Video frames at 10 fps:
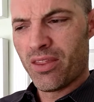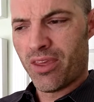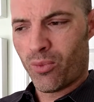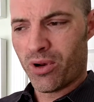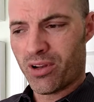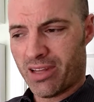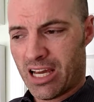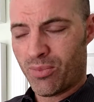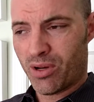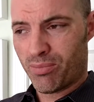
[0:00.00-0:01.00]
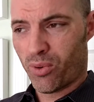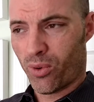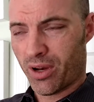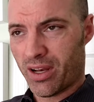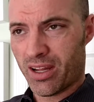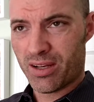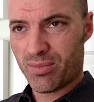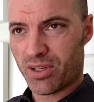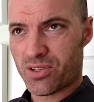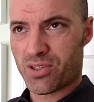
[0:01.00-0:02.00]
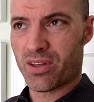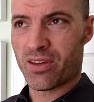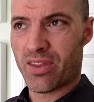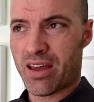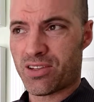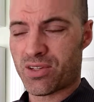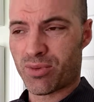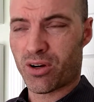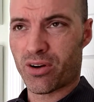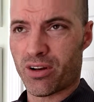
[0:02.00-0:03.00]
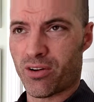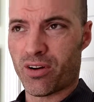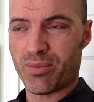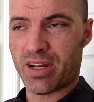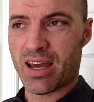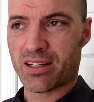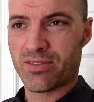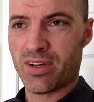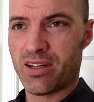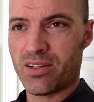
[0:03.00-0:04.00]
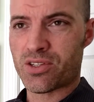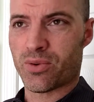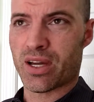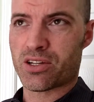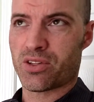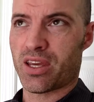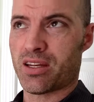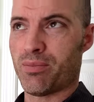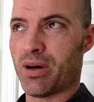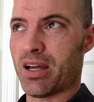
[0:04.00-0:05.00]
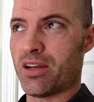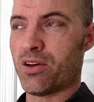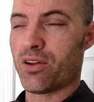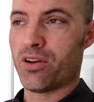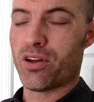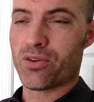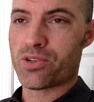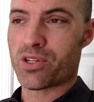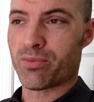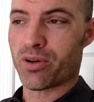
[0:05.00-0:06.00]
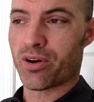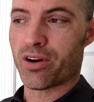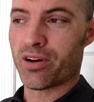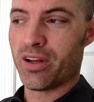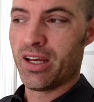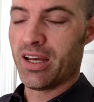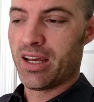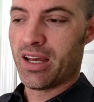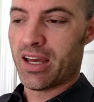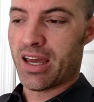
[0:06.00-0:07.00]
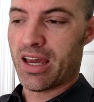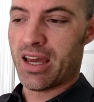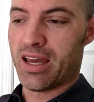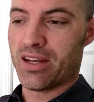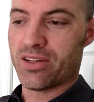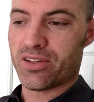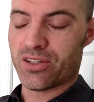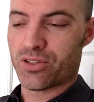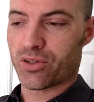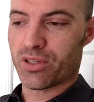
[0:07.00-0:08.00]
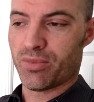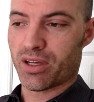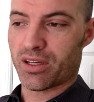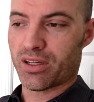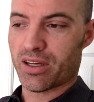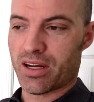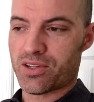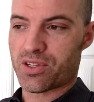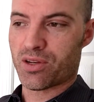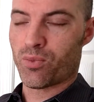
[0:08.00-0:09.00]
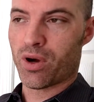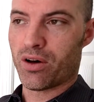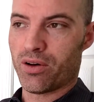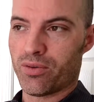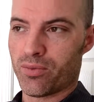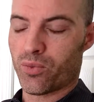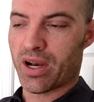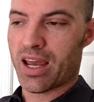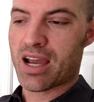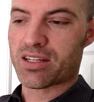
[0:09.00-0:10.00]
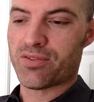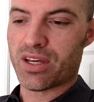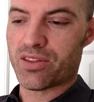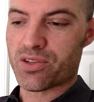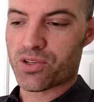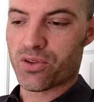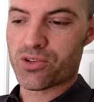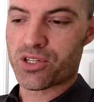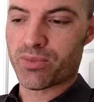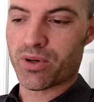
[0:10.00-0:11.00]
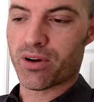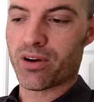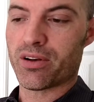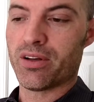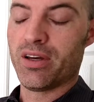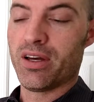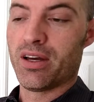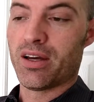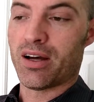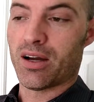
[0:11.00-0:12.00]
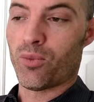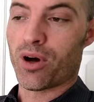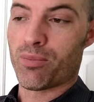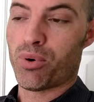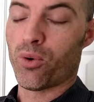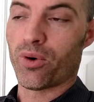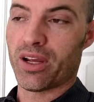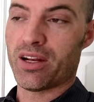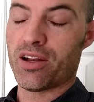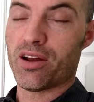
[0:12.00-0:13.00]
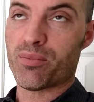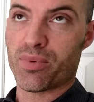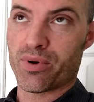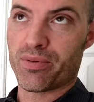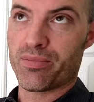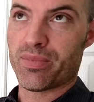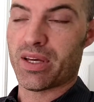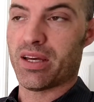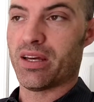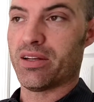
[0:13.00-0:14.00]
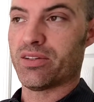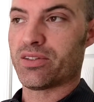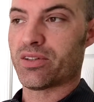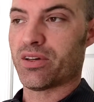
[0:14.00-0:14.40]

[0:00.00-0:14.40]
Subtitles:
they wouldn't allow me to port it in because that SIM card had already been activated. So I actually had to buy another SIM card, and it took them and I said, well, when I activate this other SIM card, I want to port in a number. And